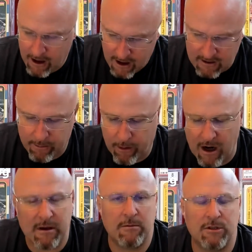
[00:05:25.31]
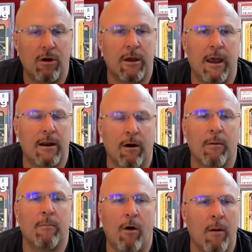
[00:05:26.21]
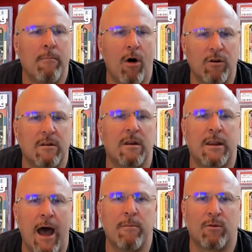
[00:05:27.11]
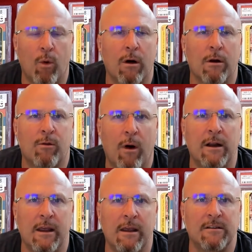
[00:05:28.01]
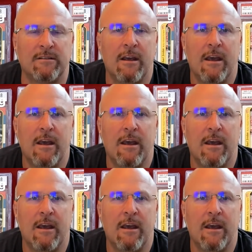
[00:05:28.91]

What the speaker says: because the premiums you'll get are most of the times worth what it is